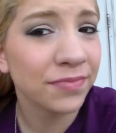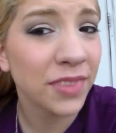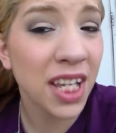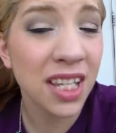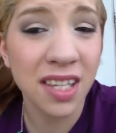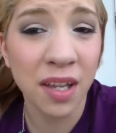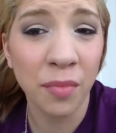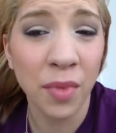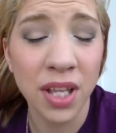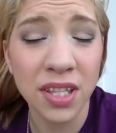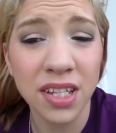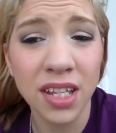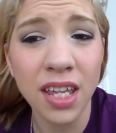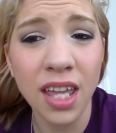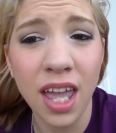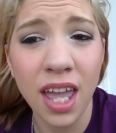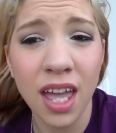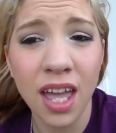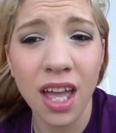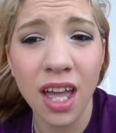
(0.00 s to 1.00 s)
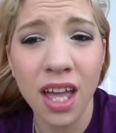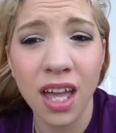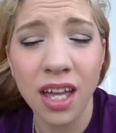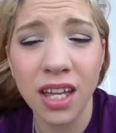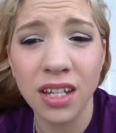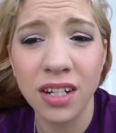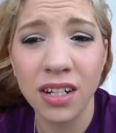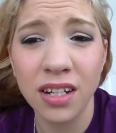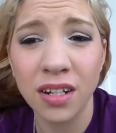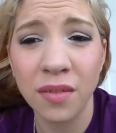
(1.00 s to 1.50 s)
because I'm renting
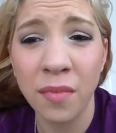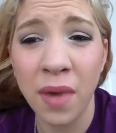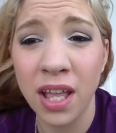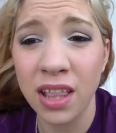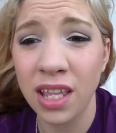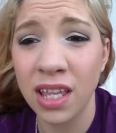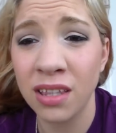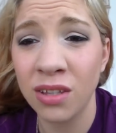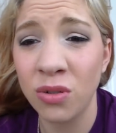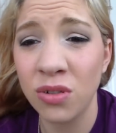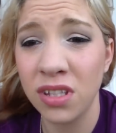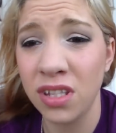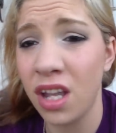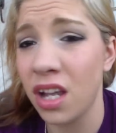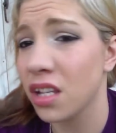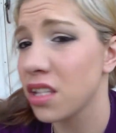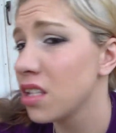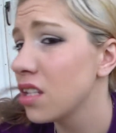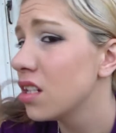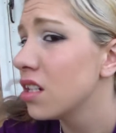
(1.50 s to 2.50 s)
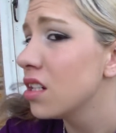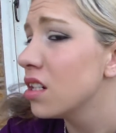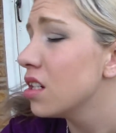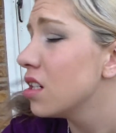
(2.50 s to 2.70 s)
and my landlord sucks.